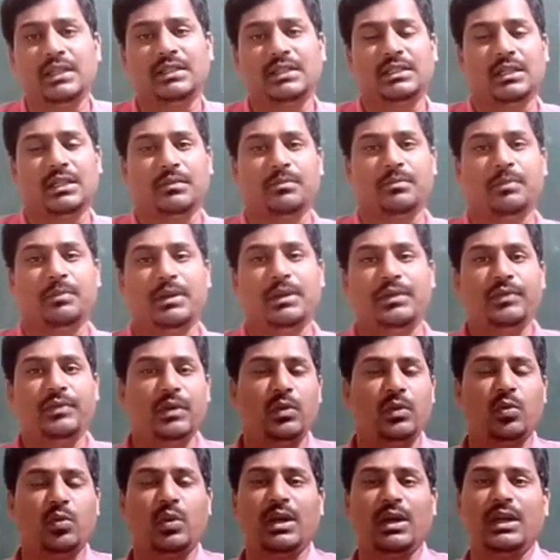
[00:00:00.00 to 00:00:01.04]
between
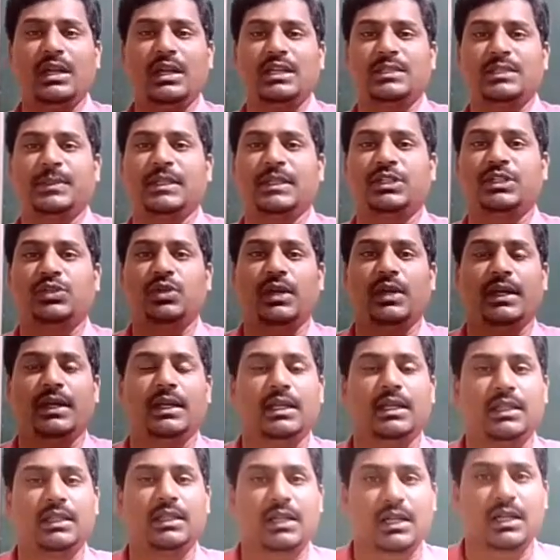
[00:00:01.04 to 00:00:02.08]
one aspect to another
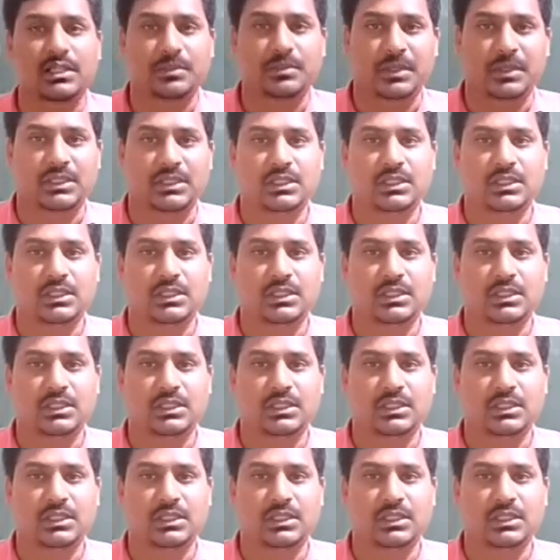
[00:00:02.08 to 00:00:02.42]
aspect.